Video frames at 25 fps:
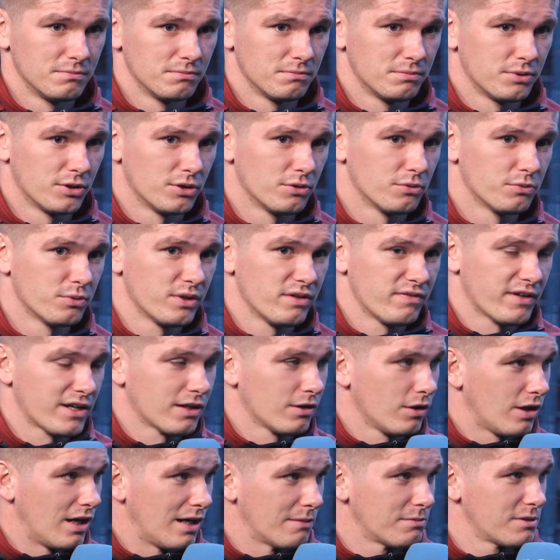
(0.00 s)
But we've had a
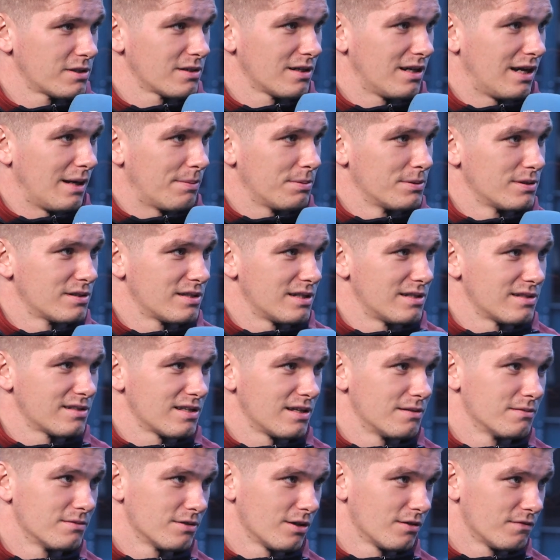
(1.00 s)
lot happen since
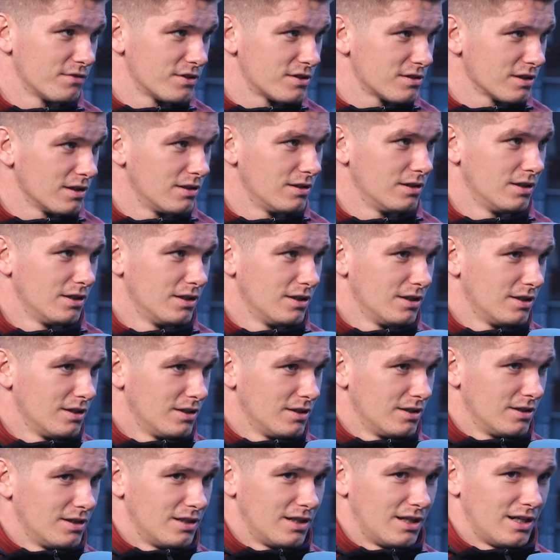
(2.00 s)
then, obviously.
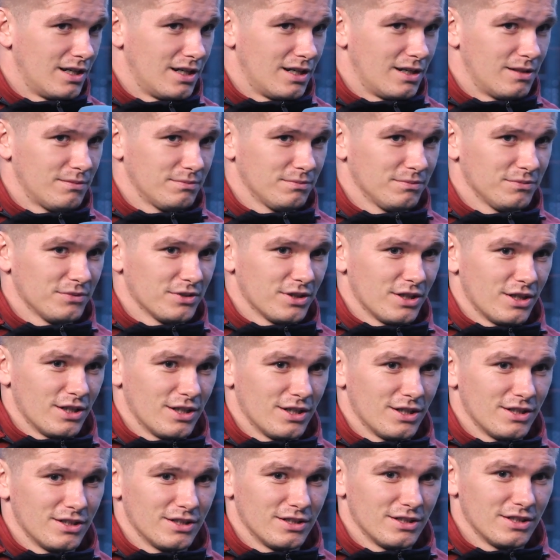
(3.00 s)
And
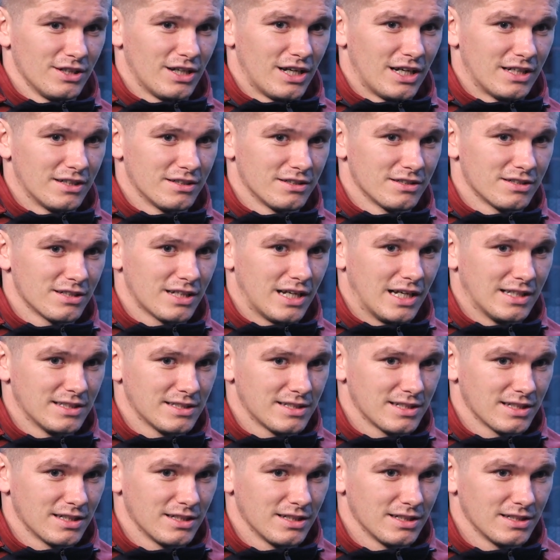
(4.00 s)

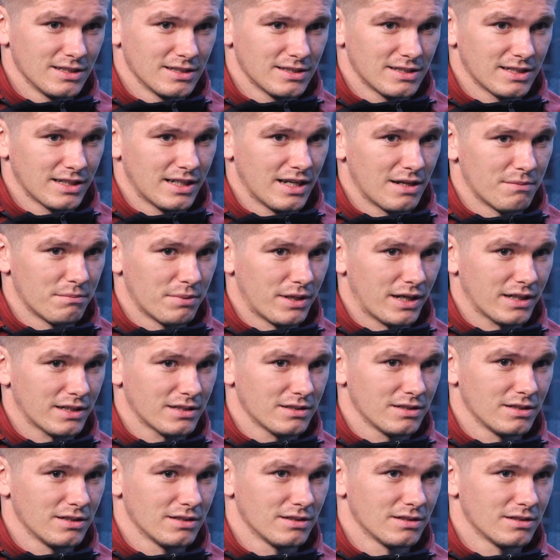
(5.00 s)
to get
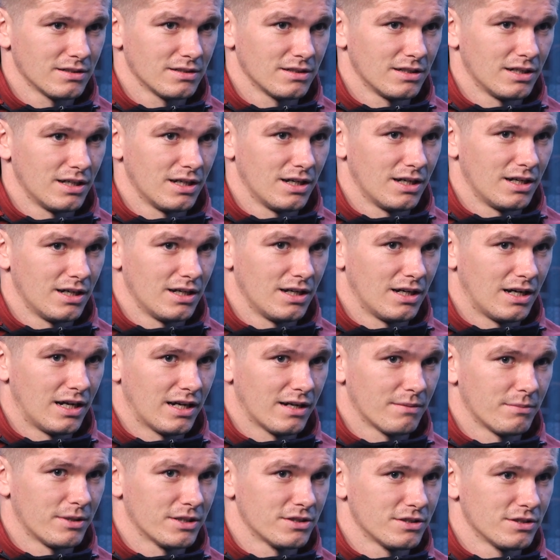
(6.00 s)
back, I'd
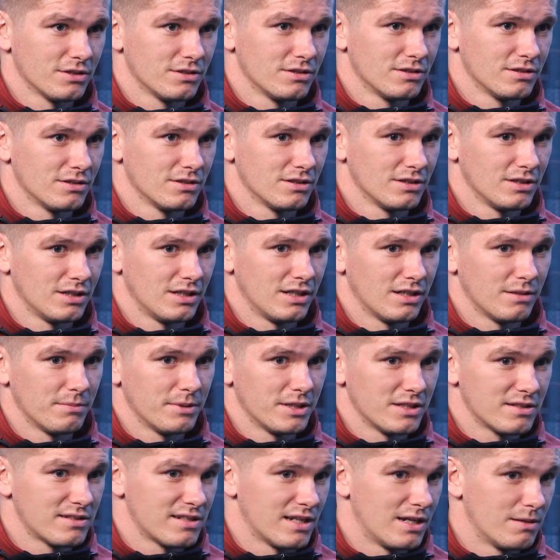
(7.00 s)
imagine it'd be
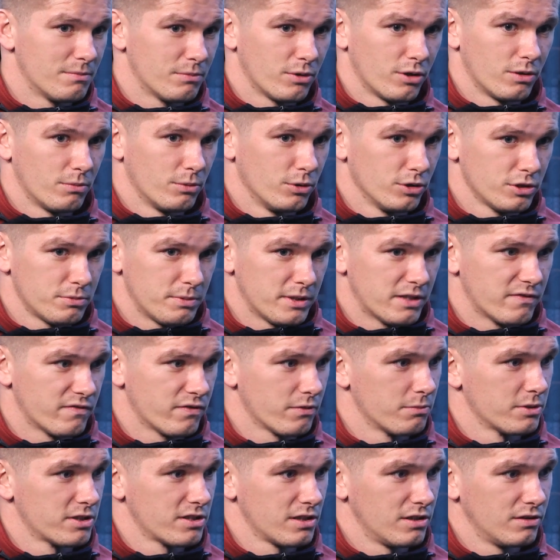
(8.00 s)
the same, but I'm only speaking for
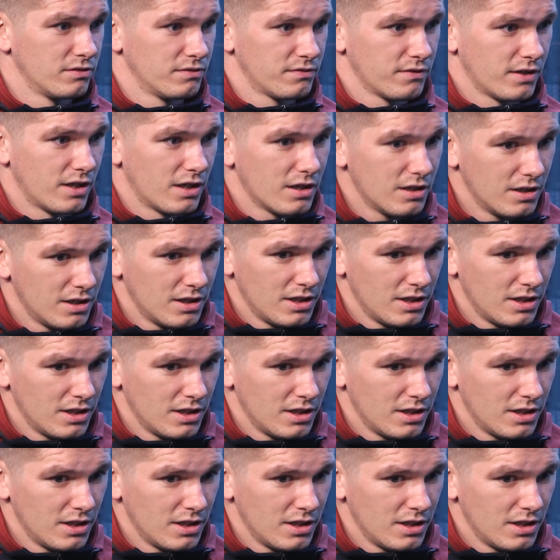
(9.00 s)
myself, that